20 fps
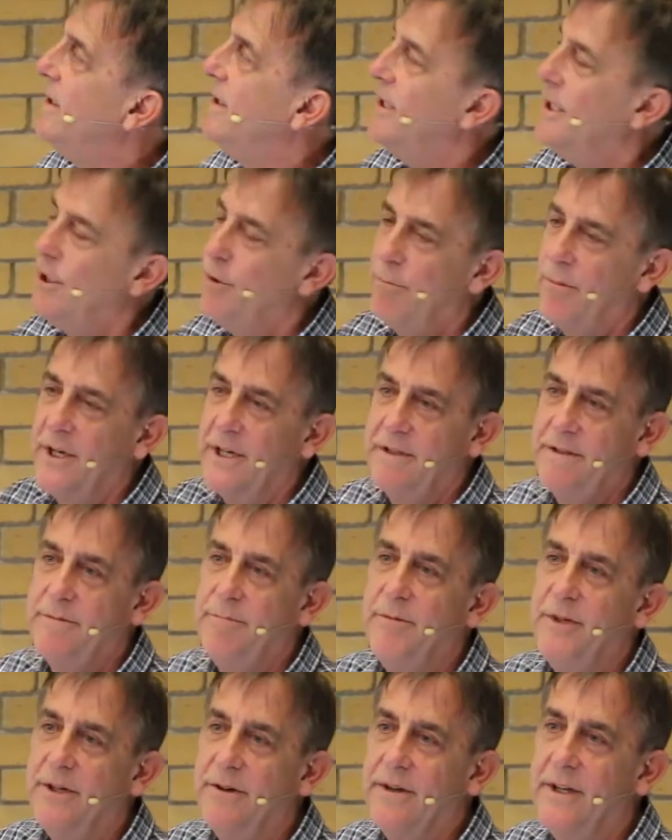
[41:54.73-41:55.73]
and embrace
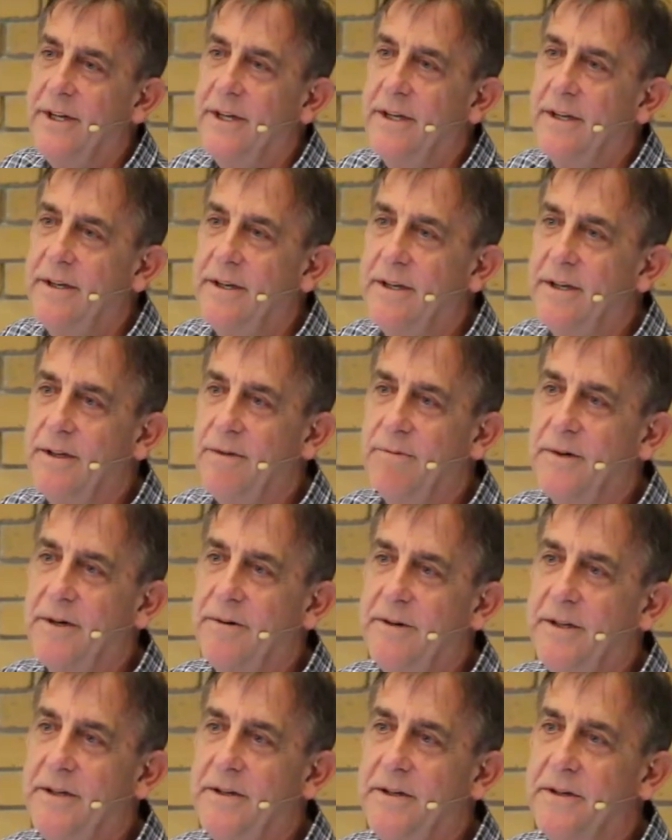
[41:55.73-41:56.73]
beauty in what
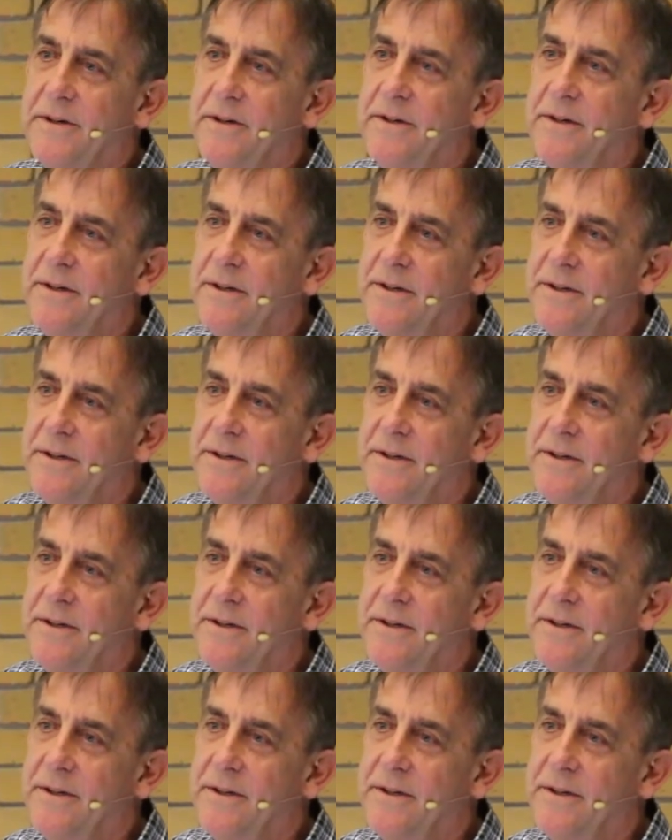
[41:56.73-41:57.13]
we do,